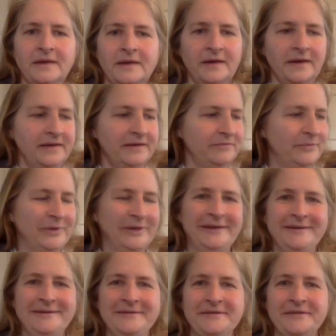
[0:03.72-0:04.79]
Hi,
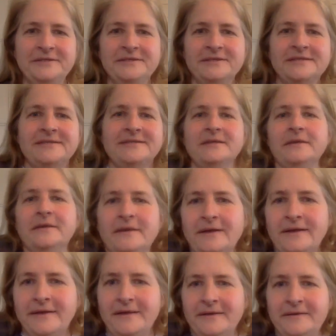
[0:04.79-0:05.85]
everybody. This is
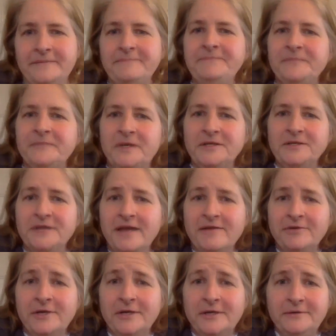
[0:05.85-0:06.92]
Dr.
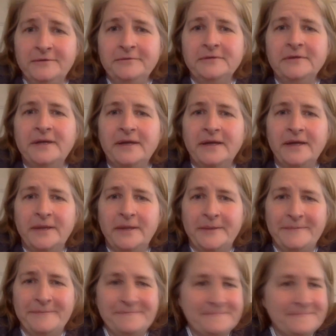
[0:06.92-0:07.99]
Kavanaugh.
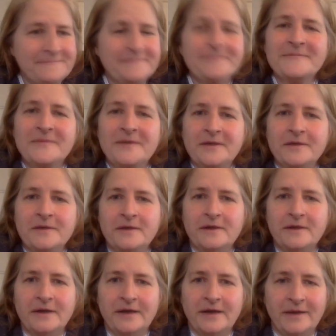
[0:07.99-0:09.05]
Um,
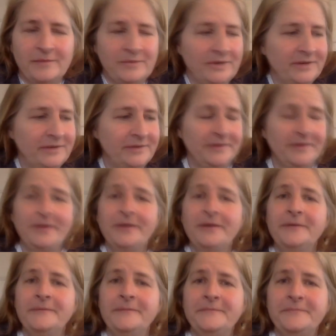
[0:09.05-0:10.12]
I'm
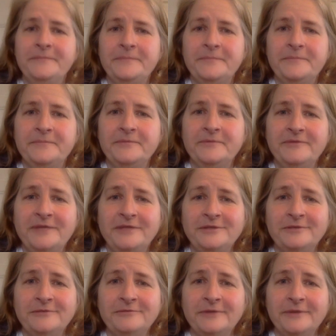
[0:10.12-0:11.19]
a
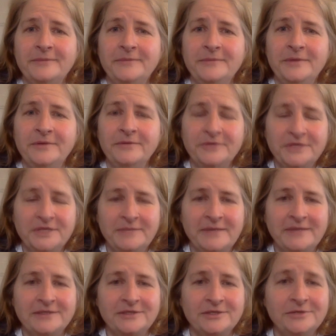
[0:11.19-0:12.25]
professor from University of
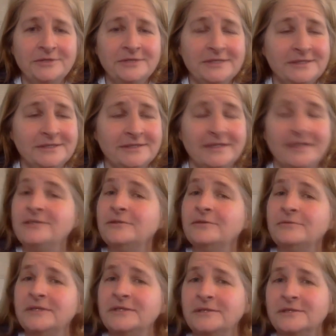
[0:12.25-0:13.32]
Massachusetts, and I do
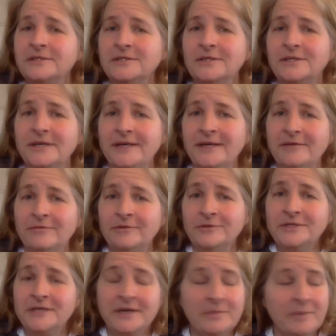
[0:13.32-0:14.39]
research on
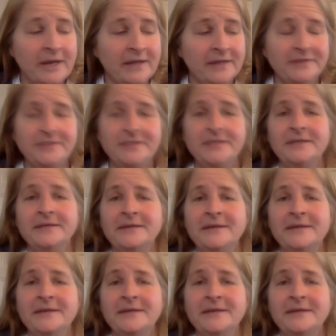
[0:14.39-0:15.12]
evolutionary biology.